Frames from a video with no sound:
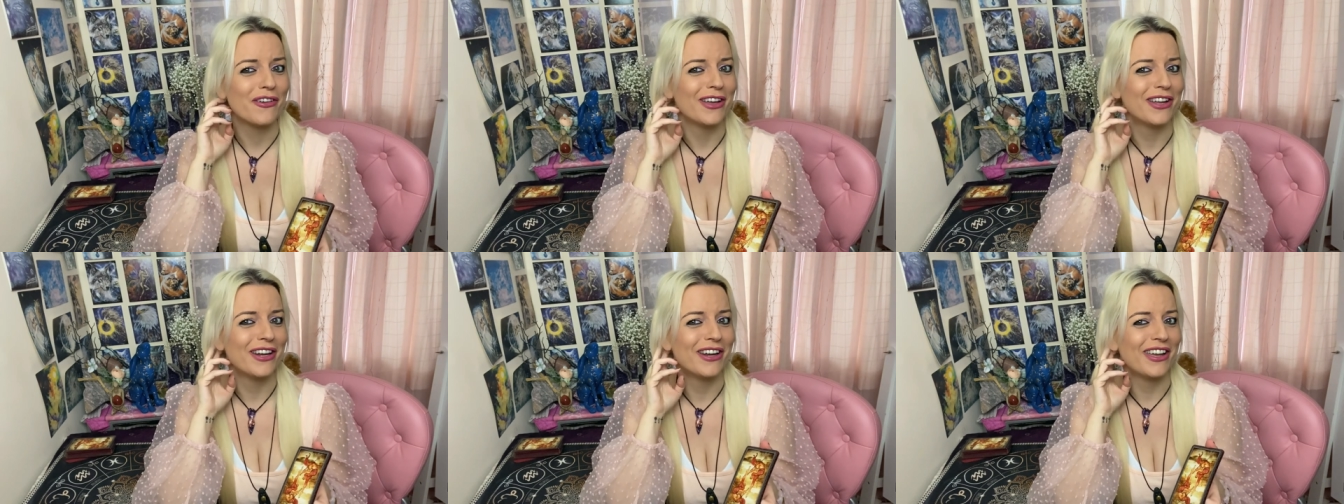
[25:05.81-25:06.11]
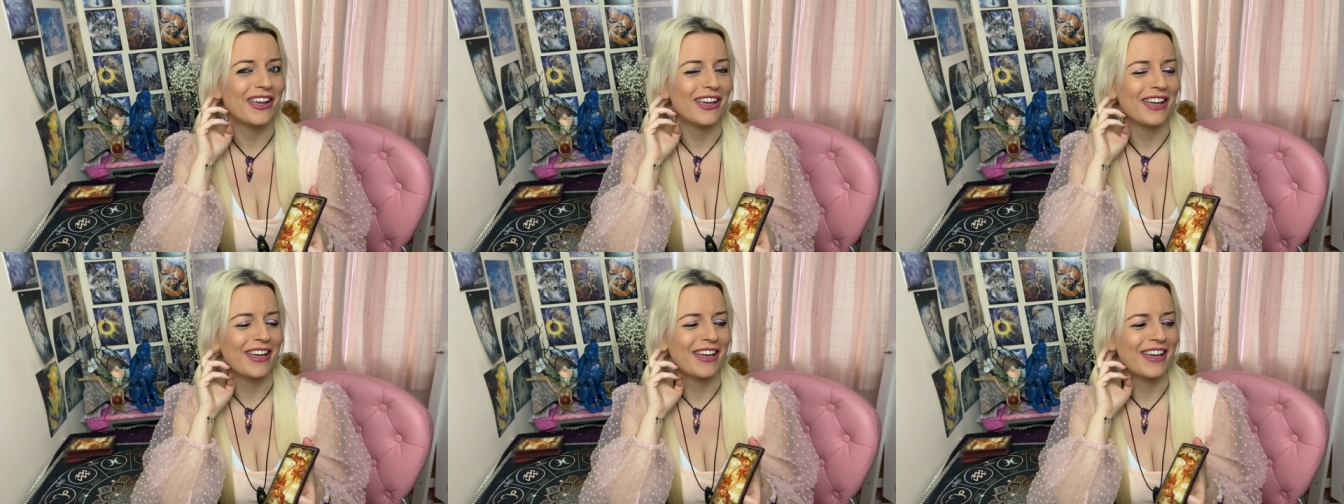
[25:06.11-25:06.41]
and
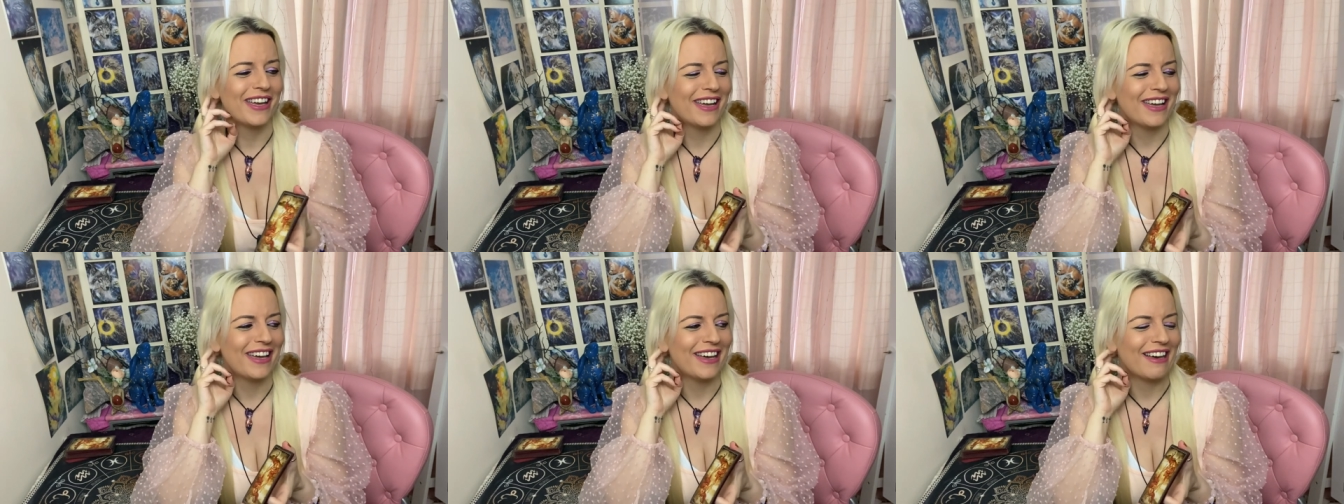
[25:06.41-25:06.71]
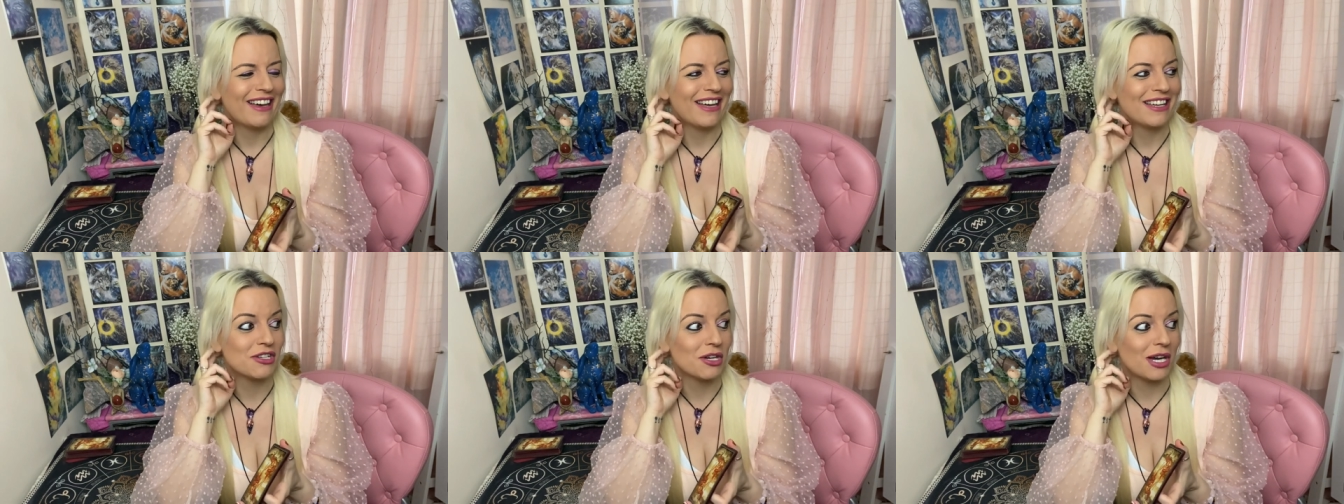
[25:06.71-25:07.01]

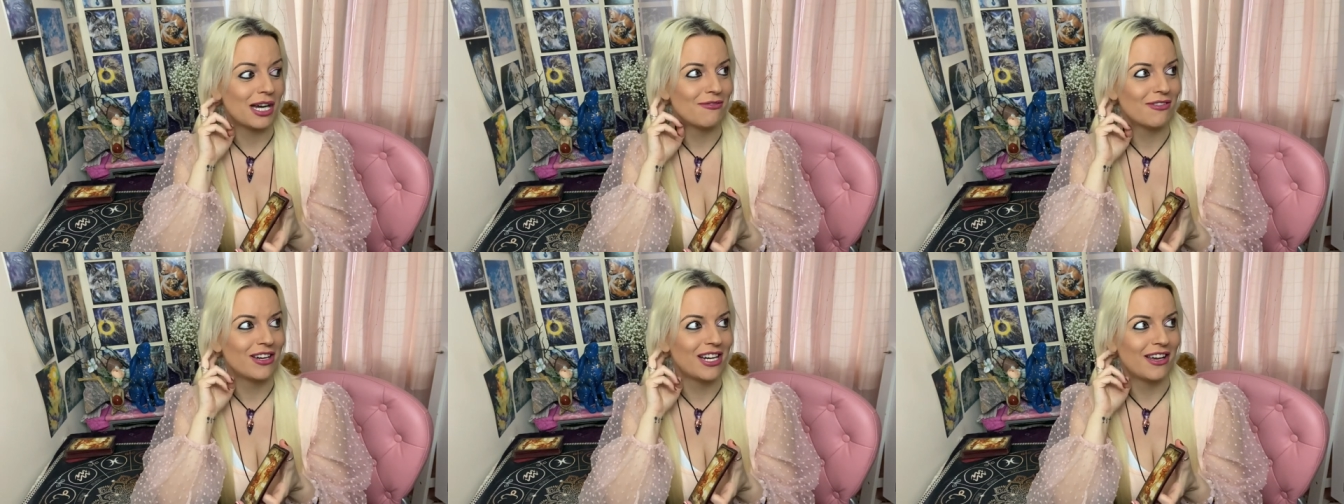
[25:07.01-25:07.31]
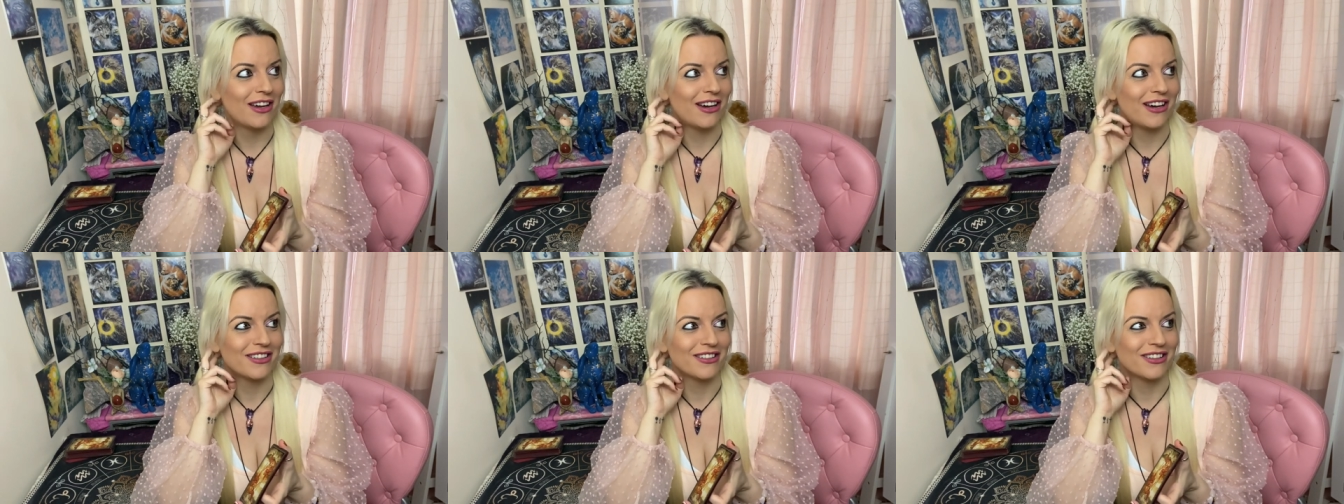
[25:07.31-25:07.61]
I try really
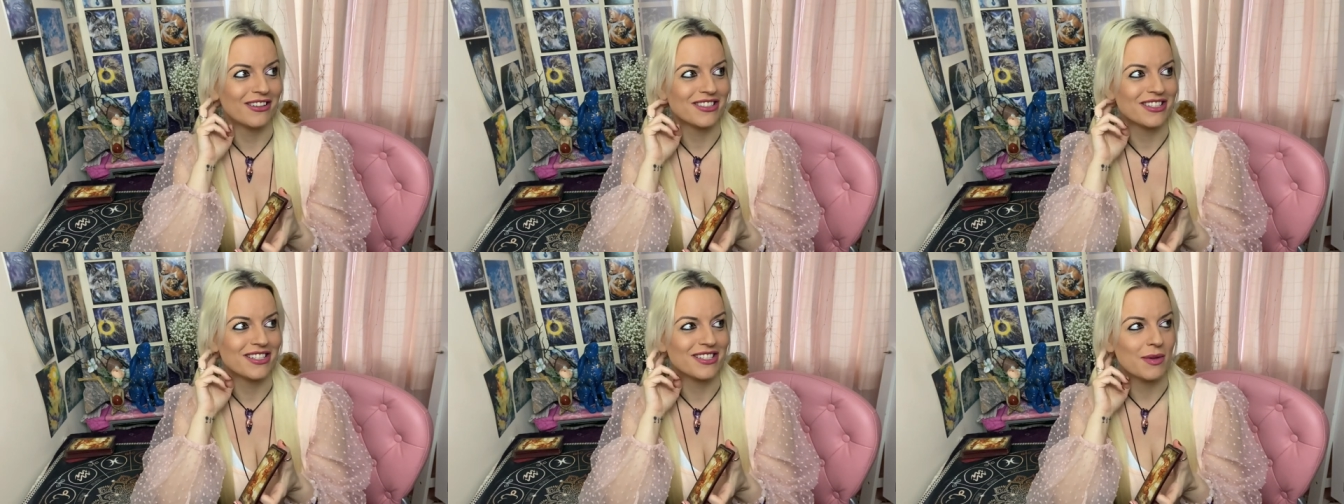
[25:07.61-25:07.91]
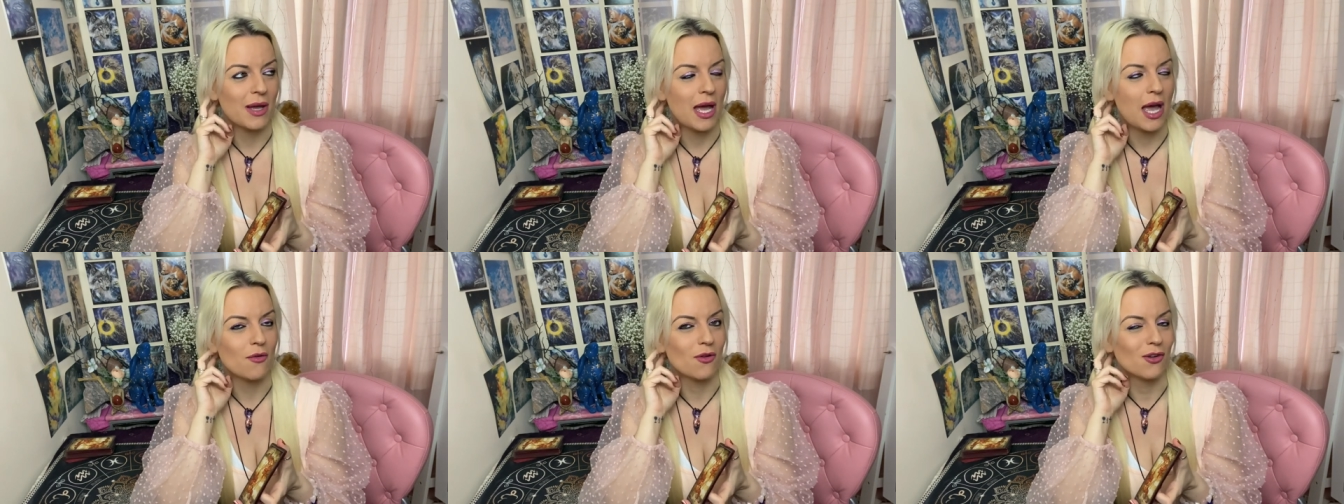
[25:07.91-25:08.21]
hard not to
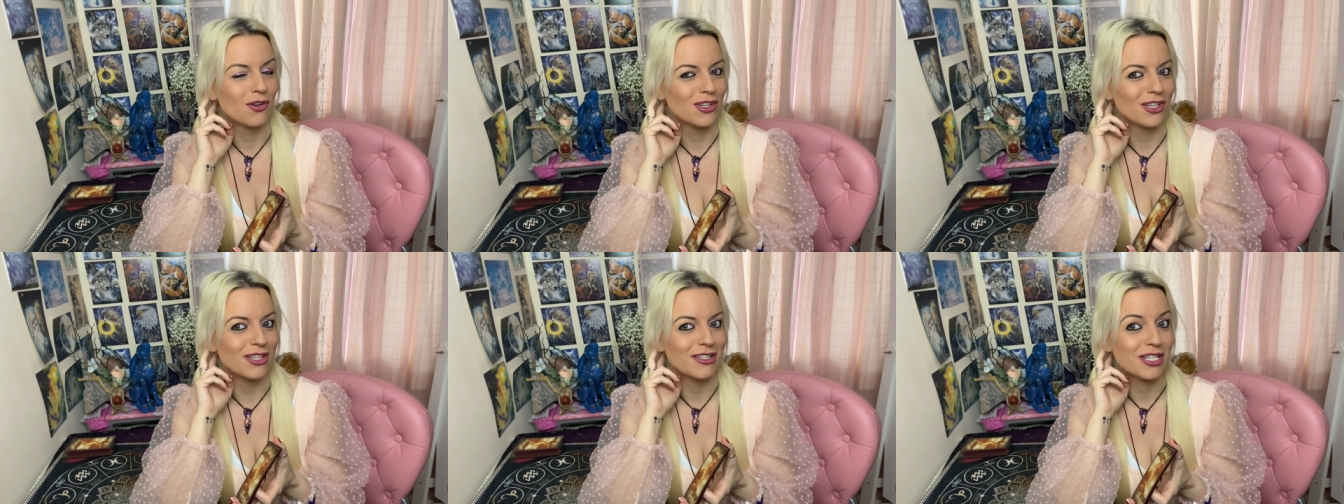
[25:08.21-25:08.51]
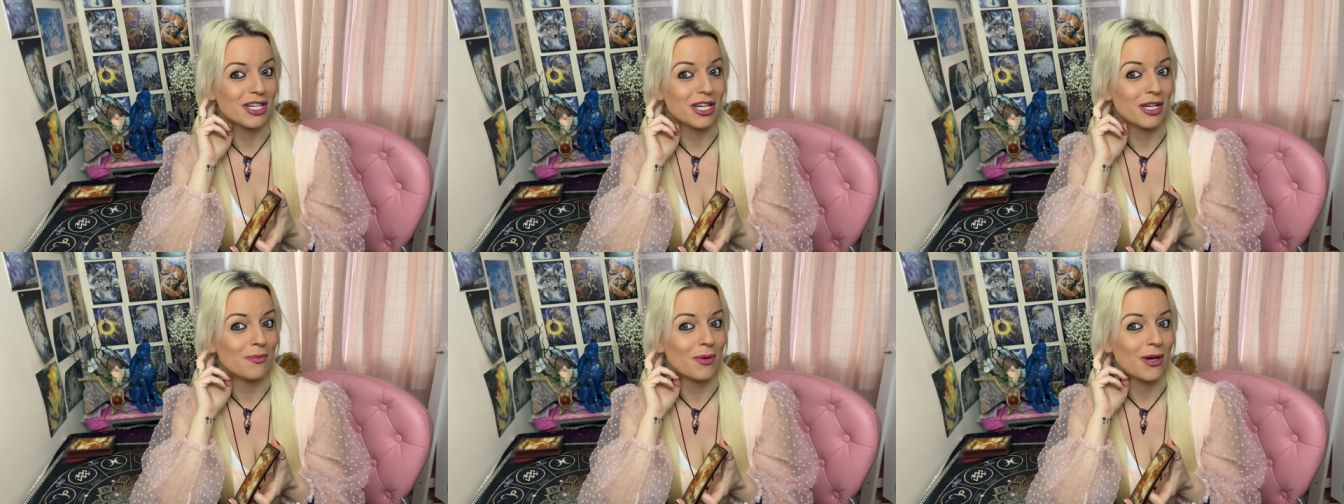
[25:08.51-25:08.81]
swear on
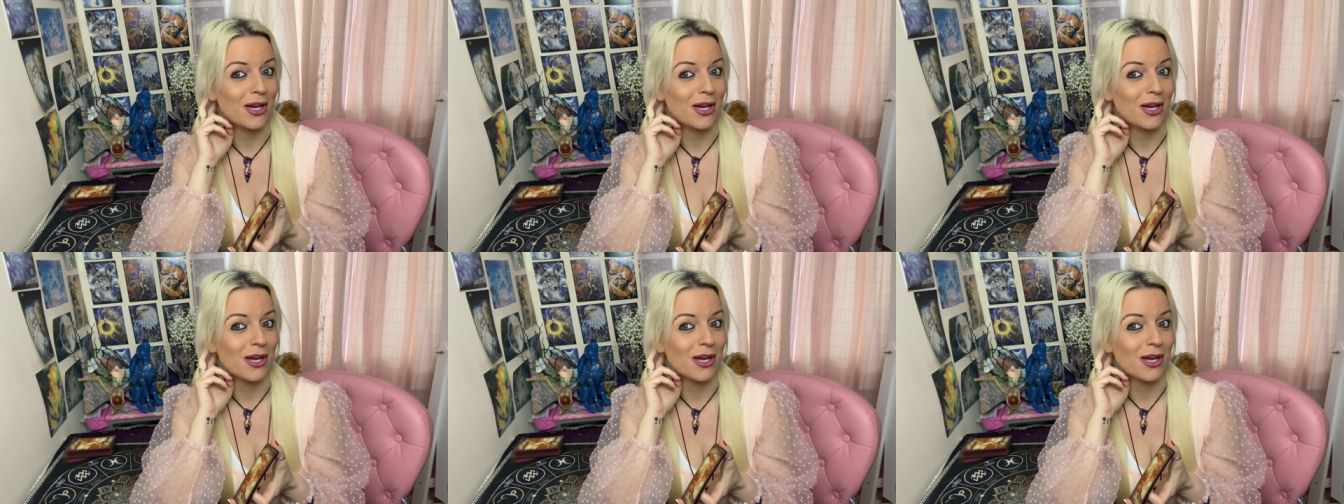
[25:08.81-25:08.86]
YouTube,